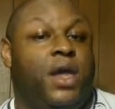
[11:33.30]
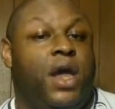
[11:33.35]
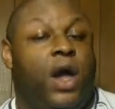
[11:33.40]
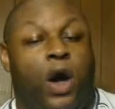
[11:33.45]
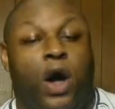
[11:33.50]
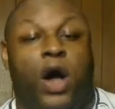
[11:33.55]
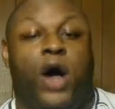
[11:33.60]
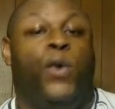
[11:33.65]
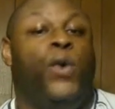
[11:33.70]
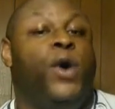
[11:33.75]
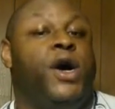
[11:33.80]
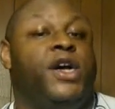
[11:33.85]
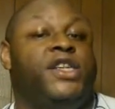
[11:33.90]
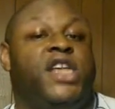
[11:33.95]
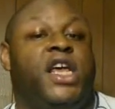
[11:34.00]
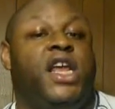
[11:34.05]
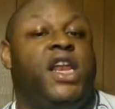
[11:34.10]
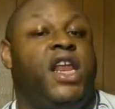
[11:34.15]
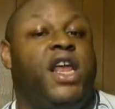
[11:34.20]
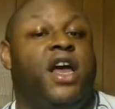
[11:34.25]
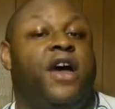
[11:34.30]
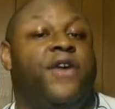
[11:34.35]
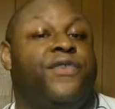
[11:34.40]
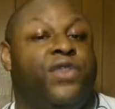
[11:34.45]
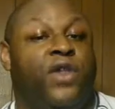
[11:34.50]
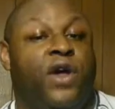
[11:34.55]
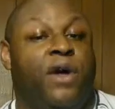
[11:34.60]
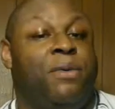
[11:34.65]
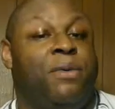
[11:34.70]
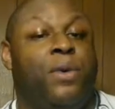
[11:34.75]
Or was it
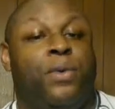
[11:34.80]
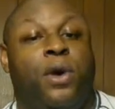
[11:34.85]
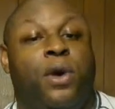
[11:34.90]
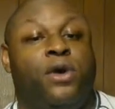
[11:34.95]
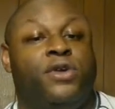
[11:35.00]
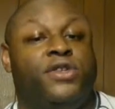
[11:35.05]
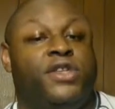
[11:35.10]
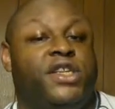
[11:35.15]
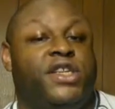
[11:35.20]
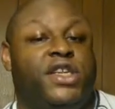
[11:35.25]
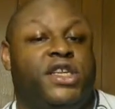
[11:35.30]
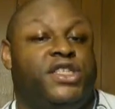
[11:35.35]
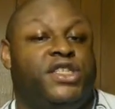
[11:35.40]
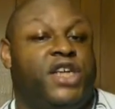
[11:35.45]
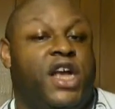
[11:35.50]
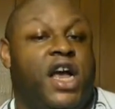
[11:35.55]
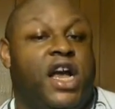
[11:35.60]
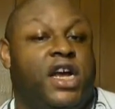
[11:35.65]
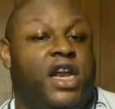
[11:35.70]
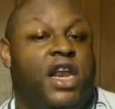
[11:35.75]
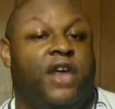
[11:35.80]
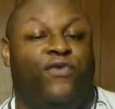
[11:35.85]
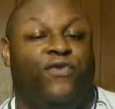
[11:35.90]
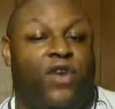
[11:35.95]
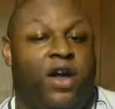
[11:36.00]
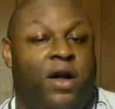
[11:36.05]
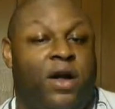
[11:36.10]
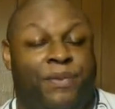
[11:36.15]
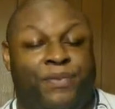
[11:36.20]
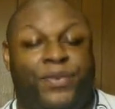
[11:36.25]
leftover roses and chocolate
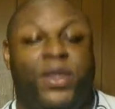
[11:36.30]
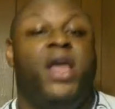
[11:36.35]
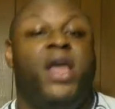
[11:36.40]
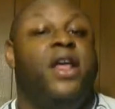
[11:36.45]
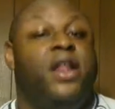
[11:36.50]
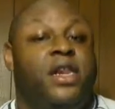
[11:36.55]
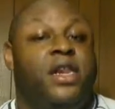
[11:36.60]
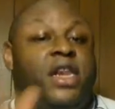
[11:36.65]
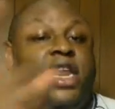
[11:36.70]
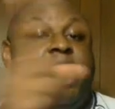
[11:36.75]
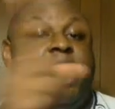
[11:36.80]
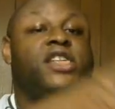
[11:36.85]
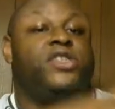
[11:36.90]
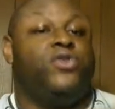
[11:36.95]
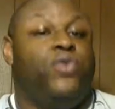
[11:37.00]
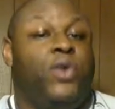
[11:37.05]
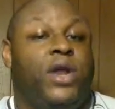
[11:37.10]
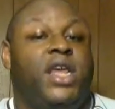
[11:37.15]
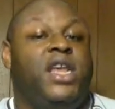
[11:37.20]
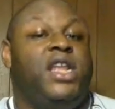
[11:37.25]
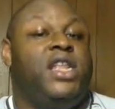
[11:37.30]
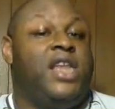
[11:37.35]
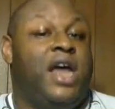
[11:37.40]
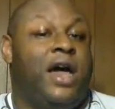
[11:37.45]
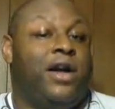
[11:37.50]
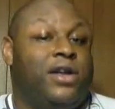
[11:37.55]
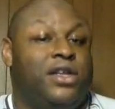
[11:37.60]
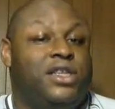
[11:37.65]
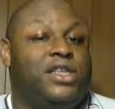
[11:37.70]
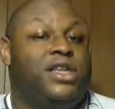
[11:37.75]
from this one he
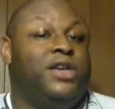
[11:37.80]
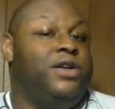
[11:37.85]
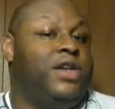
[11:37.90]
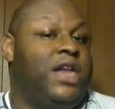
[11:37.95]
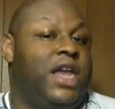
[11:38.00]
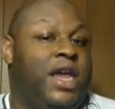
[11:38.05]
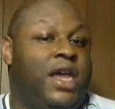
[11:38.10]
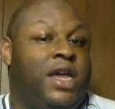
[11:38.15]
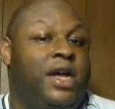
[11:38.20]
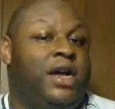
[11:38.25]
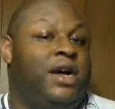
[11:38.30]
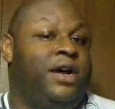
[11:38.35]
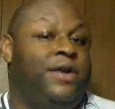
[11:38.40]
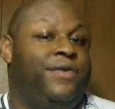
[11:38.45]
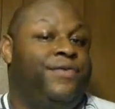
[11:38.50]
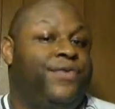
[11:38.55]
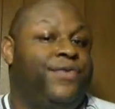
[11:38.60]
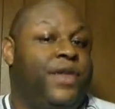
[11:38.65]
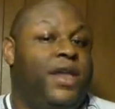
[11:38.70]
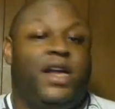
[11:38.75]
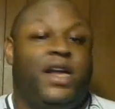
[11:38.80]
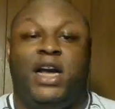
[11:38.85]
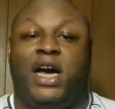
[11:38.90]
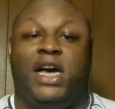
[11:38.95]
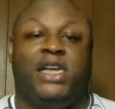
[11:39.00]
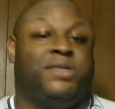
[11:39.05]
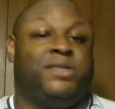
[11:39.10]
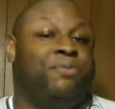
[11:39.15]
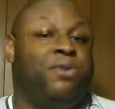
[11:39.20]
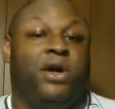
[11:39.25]
talking to now?
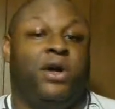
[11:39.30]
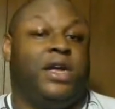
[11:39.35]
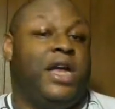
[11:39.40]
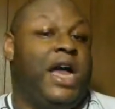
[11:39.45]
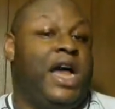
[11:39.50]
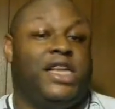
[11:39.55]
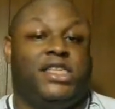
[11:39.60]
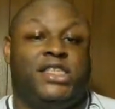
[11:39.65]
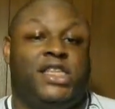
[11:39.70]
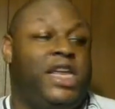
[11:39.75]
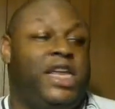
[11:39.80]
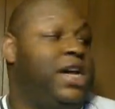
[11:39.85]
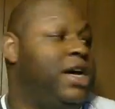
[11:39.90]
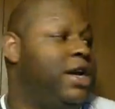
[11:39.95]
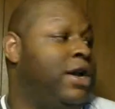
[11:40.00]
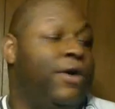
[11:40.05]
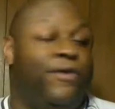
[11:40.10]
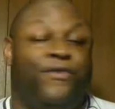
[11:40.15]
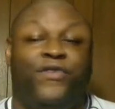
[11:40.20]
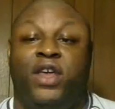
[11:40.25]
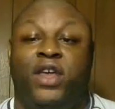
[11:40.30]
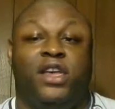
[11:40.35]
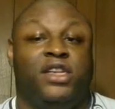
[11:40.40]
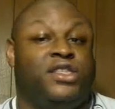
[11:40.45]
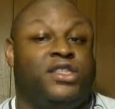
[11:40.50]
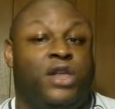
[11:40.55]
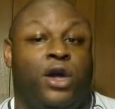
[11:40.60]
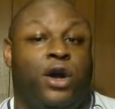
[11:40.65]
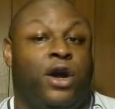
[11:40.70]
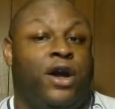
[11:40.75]
Because, Brooke, I still don't feel
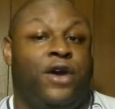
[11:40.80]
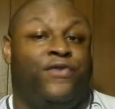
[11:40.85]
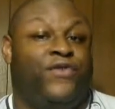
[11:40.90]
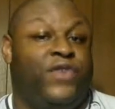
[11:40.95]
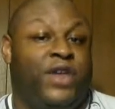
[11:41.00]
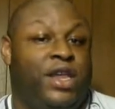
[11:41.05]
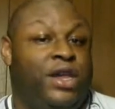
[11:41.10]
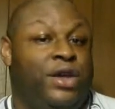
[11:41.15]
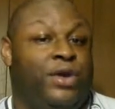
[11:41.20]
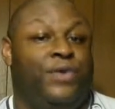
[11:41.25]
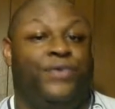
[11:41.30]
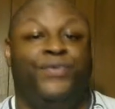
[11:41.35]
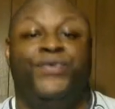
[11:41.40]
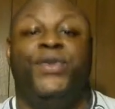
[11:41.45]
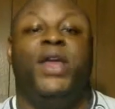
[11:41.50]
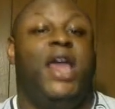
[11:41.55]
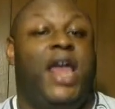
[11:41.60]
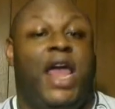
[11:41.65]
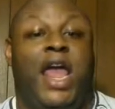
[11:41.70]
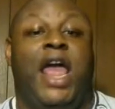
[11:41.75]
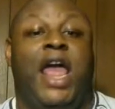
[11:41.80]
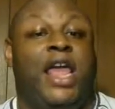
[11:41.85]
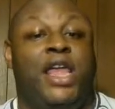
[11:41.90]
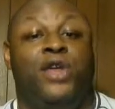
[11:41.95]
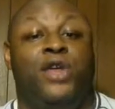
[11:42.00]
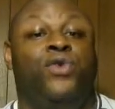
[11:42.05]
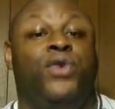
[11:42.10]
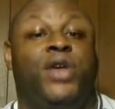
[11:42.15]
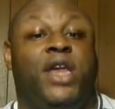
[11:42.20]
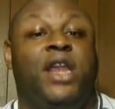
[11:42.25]
sorry for you. And
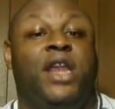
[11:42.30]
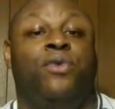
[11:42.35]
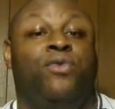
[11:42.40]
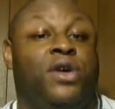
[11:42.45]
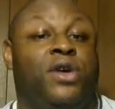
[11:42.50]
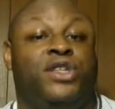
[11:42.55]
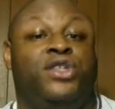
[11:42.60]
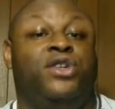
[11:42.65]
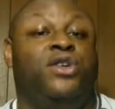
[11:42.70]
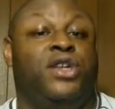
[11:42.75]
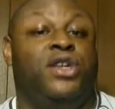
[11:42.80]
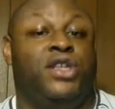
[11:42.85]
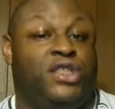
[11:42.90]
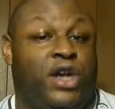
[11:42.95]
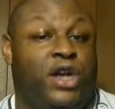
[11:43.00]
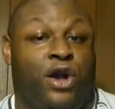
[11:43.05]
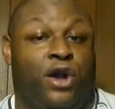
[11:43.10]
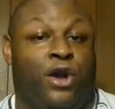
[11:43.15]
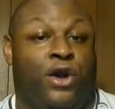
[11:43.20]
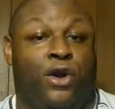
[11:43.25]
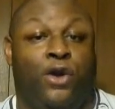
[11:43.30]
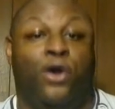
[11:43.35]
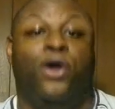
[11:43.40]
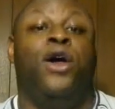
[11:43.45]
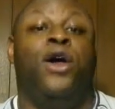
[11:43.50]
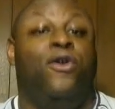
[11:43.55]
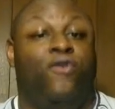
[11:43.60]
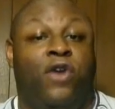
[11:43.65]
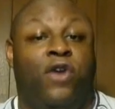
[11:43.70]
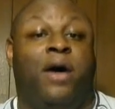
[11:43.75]
you getting what you deserve
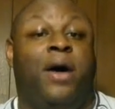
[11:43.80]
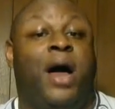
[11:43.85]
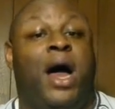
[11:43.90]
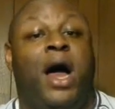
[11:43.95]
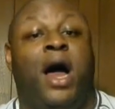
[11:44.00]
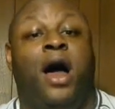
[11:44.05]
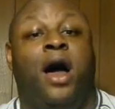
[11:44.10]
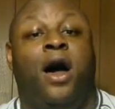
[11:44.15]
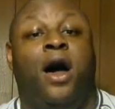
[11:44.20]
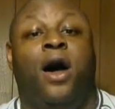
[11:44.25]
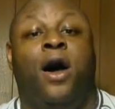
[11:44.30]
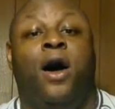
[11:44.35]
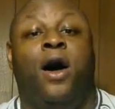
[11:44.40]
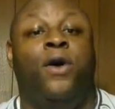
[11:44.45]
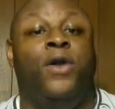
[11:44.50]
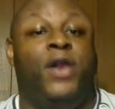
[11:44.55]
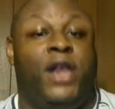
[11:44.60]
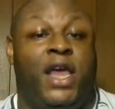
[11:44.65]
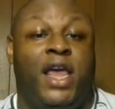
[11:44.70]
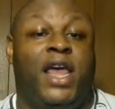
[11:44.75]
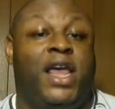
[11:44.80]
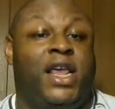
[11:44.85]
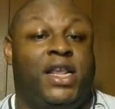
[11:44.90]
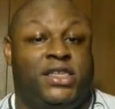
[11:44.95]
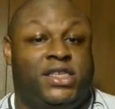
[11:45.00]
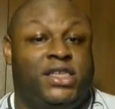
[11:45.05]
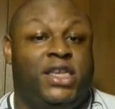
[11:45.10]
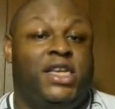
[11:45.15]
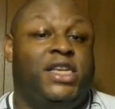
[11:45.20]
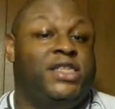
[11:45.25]
from all
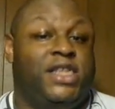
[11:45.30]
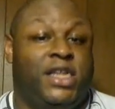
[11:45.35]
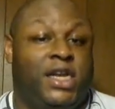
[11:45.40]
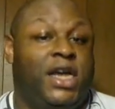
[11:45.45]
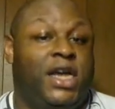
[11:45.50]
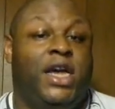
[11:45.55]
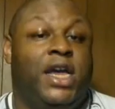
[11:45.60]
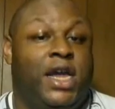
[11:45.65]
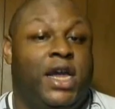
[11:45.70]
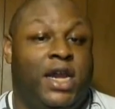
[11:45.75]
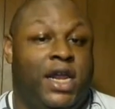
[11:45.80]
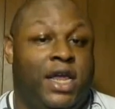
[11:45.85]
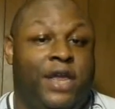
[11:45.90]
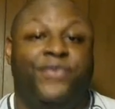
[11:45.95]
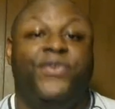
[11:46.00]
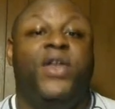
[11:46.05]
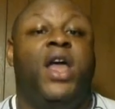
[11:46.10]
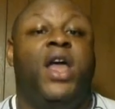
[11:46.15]
last season, honey.